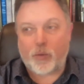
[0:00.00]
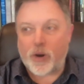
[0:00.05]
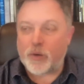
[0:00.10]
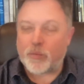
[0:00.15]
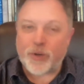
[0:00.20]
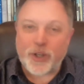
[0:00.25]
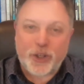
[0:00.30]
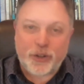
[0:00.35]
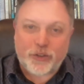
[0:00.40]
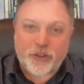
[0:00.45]
Where
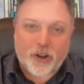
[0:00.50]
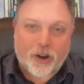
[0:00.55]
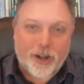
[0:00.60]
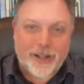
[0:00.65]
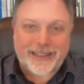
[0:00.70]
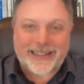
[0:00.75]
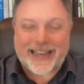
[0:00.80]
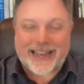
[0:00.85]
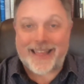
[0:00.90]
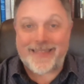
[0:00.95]
were you
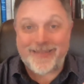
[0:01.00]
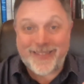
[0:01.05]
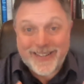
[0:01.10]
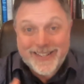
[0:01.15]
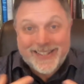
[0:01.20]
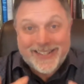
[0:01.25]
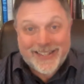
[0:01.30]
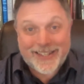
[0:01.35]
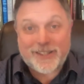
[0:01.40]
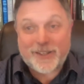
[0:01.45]
taught that?
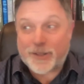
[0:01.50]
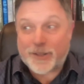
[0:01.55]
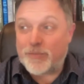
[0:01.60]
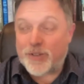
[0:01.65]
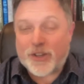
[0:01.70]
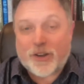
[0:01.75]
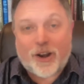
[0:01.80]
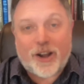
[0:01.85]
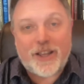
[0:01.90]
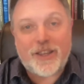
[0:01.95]
This
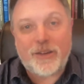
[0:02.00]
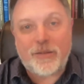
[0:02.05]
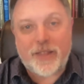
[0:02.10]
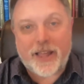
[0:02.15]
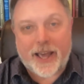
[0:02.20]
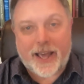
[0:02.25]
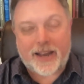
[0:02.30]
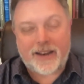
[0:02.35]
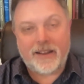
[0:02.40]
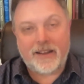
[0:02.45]
system taught you
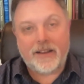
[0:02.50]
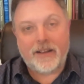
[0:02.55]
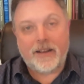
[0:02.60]
that.